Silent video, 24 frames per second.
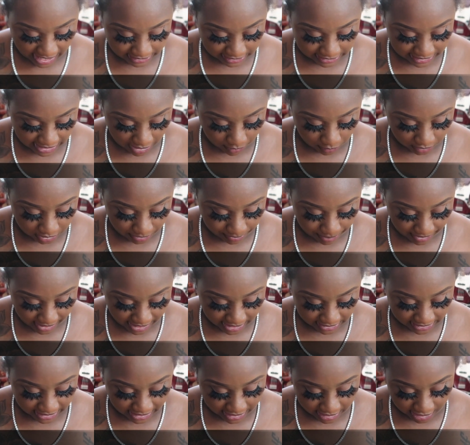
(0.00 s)
not want to
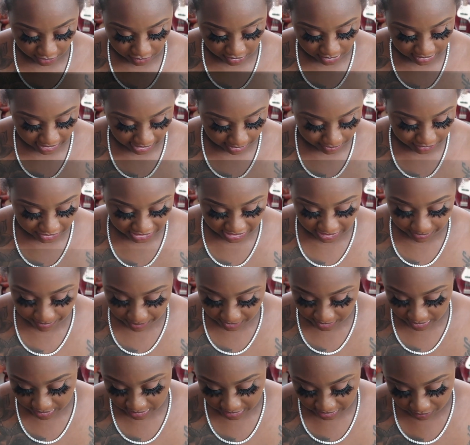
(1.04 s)
pay that extra type
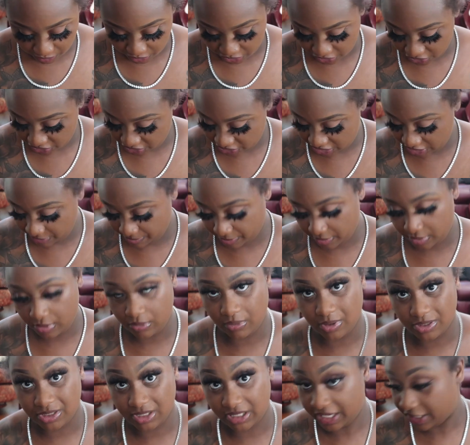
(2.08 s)
shipping. It was just cheaper
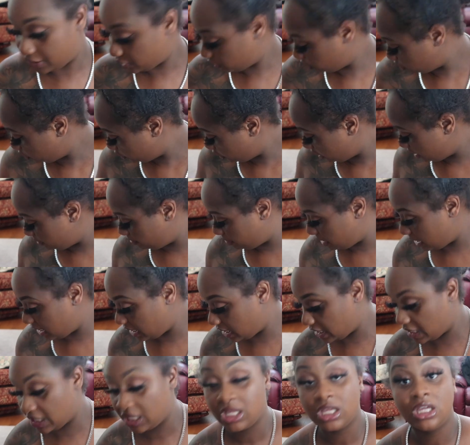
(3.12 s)
going to the hair store and
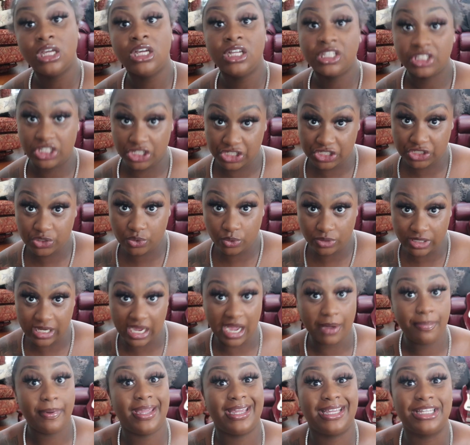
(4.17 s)
paying this.
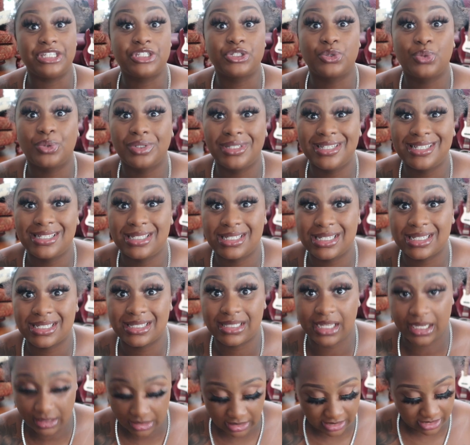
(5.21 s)
Y'all paid
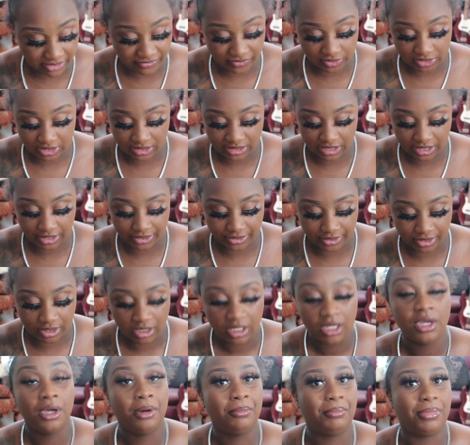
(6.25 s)
$26.99 for this hair,
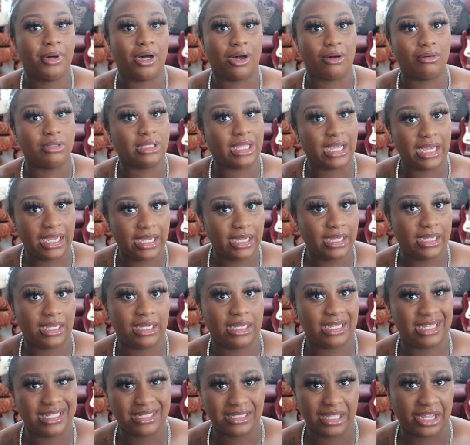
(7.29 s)
but
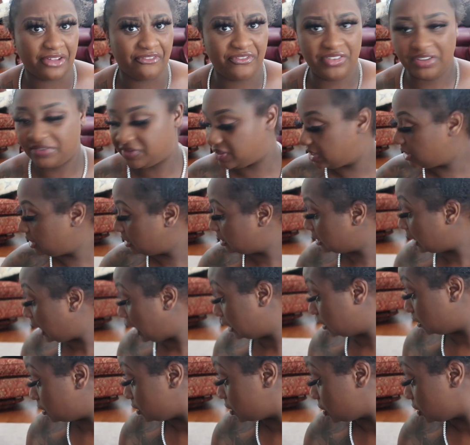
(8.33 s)
online it's like $15.